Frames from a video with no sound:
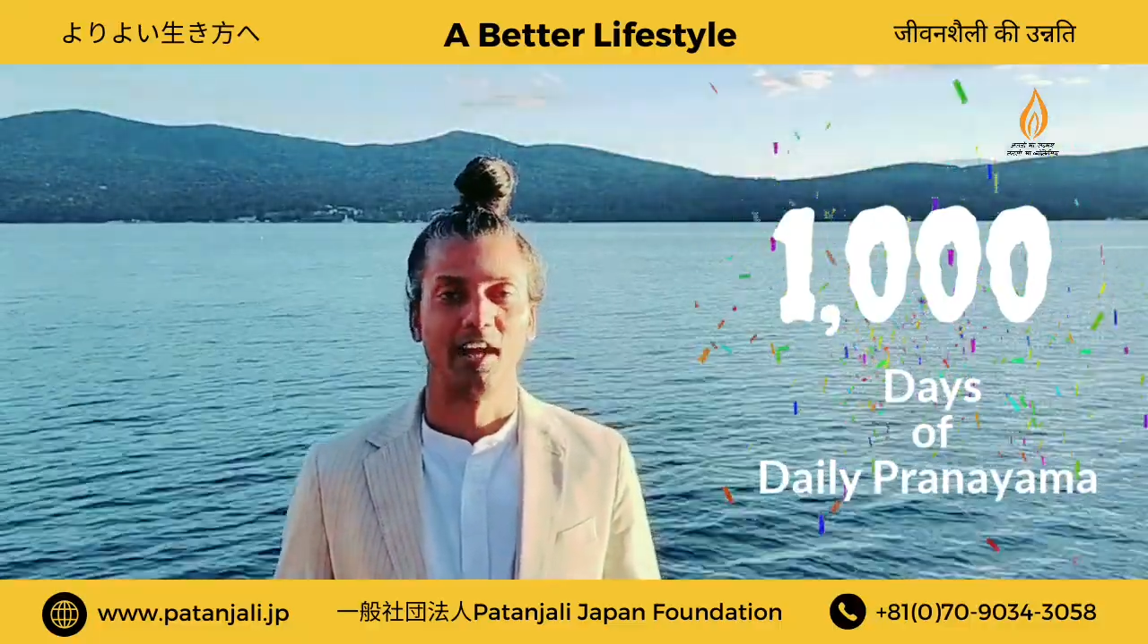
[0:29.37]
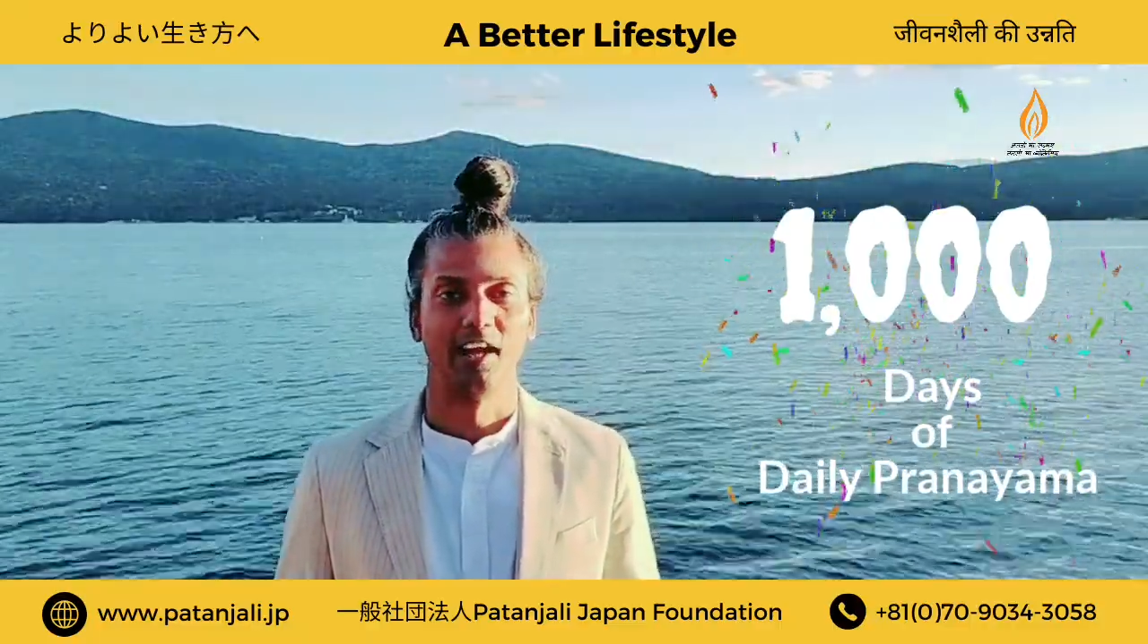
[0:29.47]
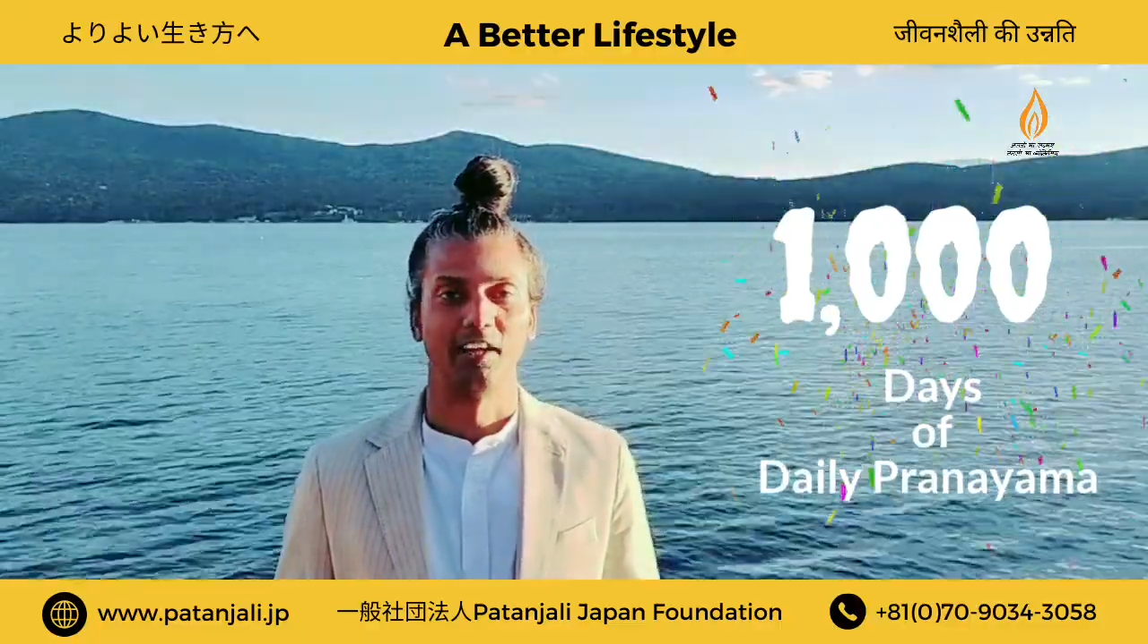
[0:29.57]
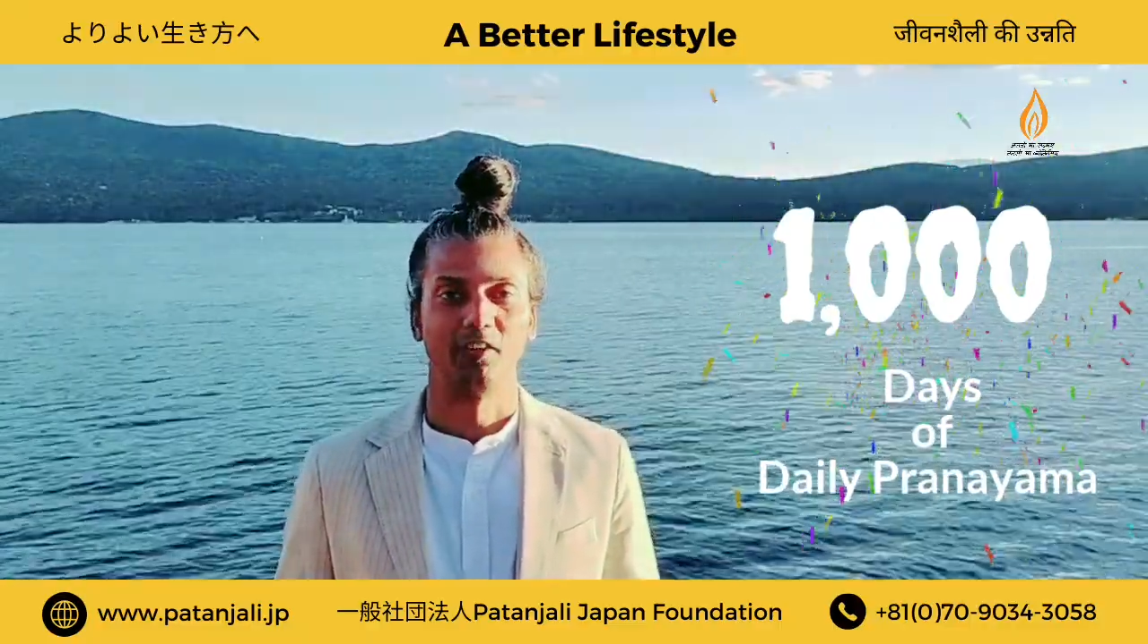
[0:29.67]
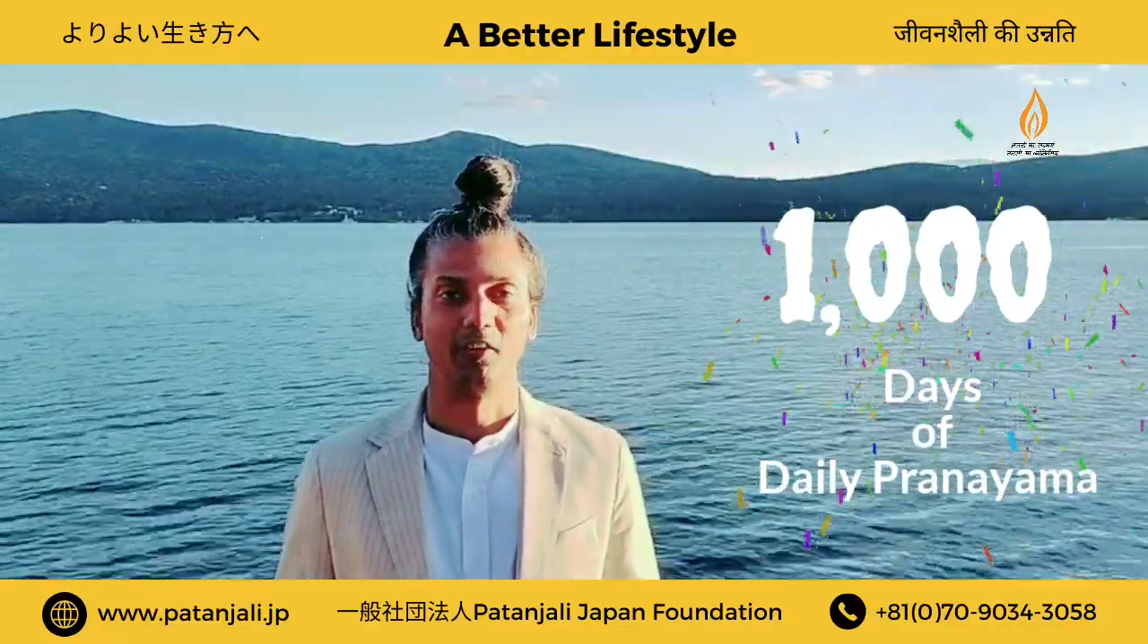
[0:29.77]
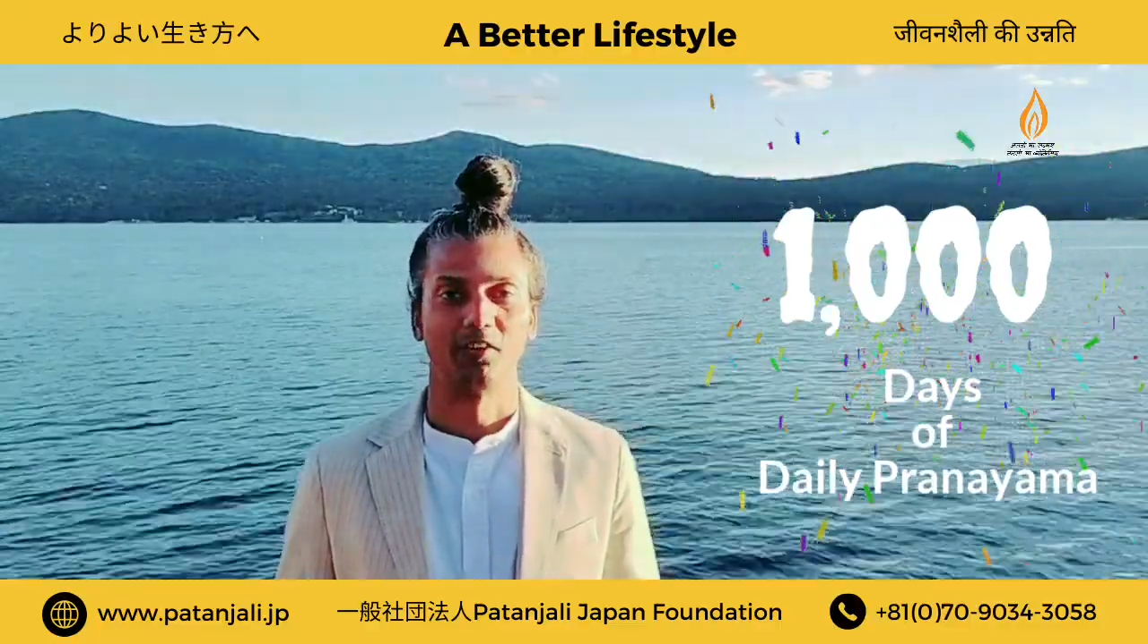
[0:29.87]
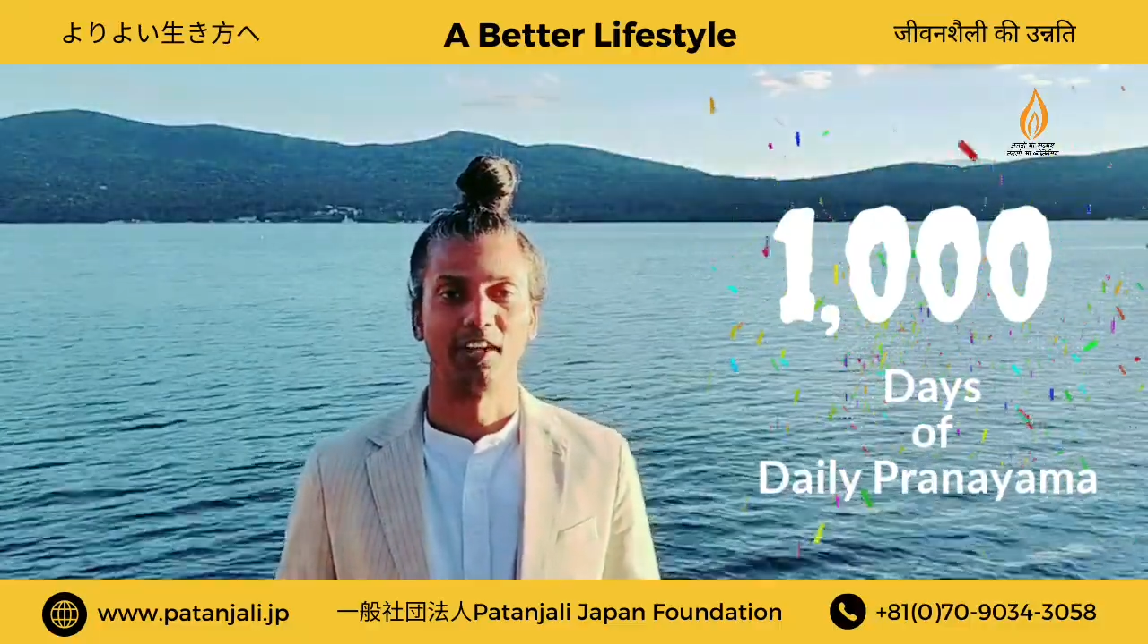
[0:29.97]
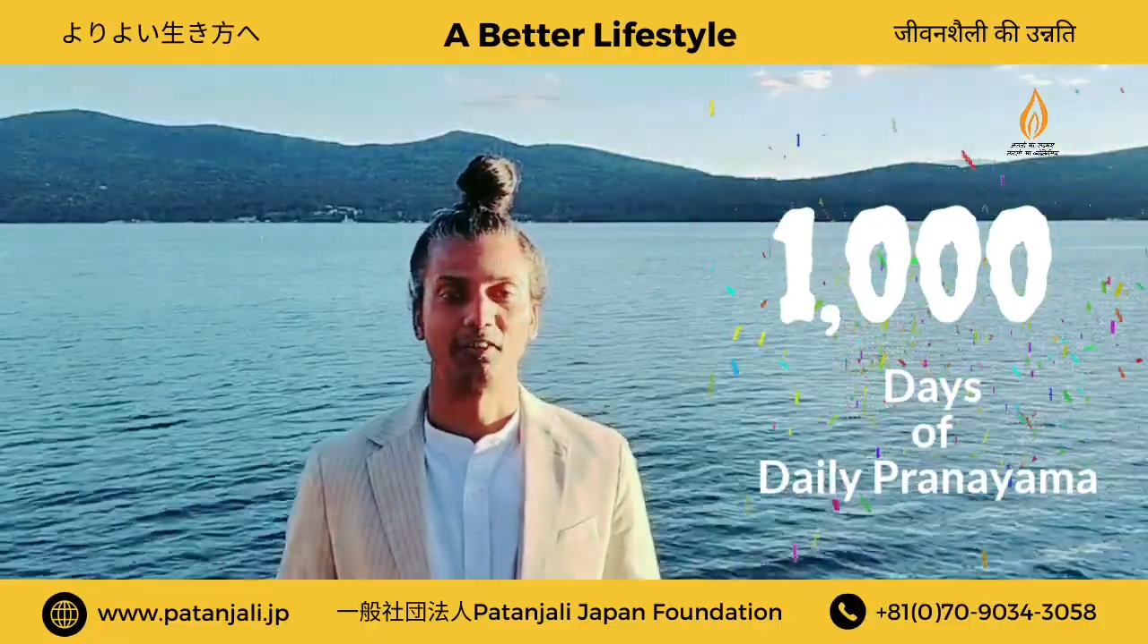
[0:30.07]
and on